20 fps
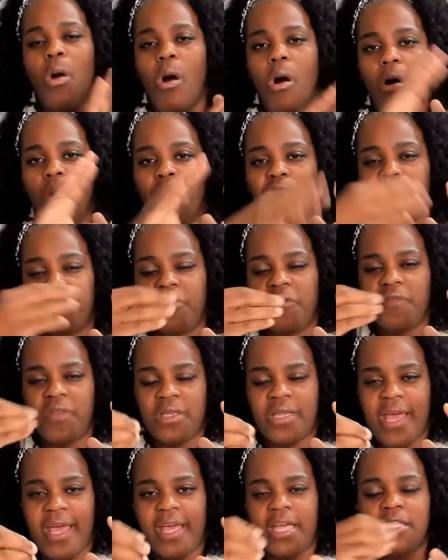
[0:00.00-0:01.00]
all 3 of the
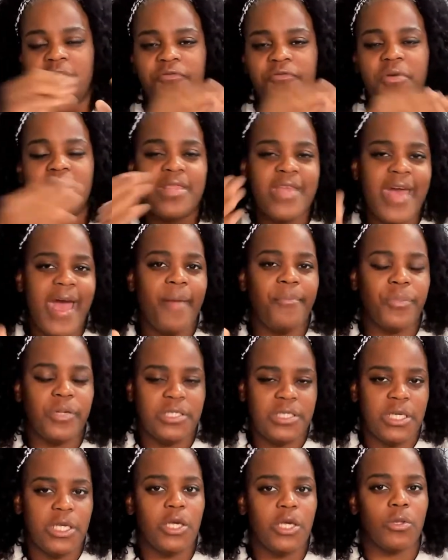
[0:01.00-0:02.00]
days for that
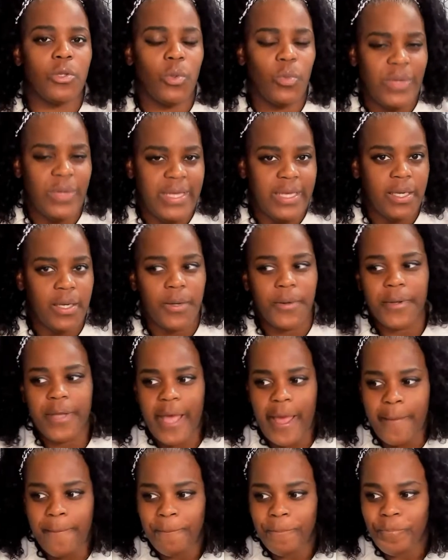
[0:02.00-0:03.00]
particular week.
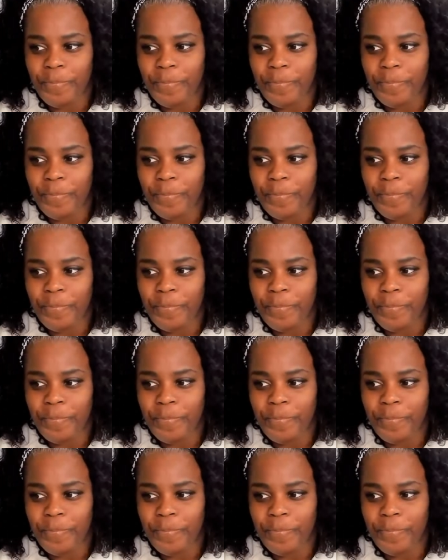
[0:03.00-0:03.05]
Okay.